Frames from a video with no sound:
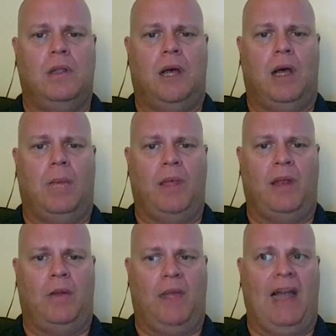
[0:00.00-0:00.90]

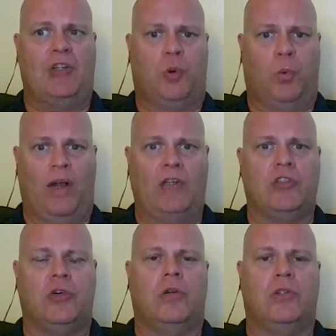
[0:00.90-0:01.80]
that are the actual
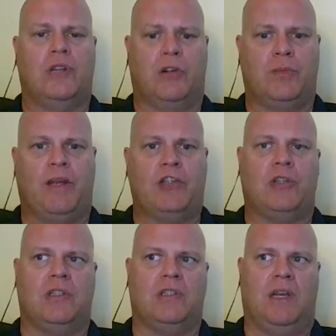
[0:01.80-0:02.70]
wrench turners that are
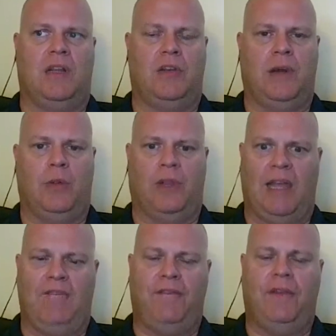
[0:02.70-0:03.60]
specialists that either deal with
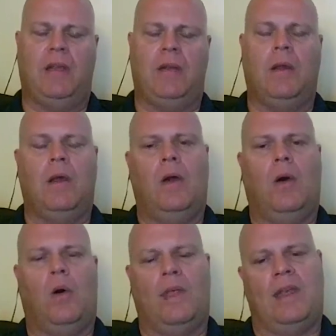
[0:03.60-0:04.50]
light fleet
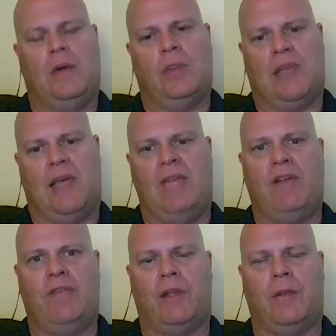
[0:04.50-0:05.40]
or they deal with the
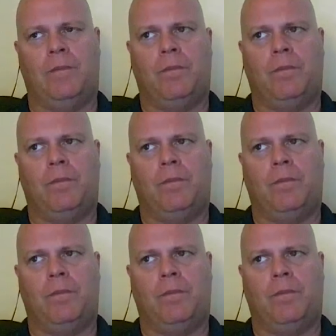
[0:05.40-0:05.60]
heavy fleet.